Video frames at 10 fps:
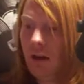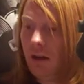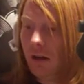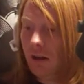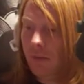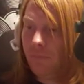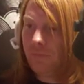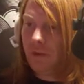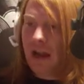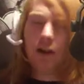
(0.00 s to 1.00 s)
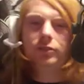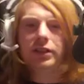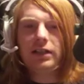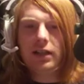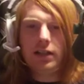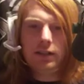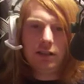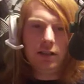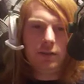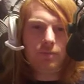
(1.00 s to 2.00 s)
Um, I don't think I had
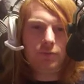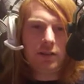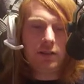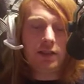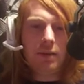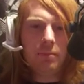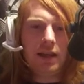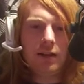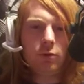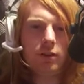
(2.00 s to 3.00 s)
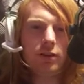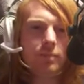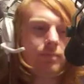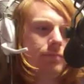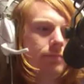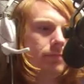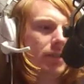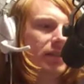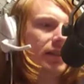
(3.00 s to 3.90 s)
like it that bad really, but I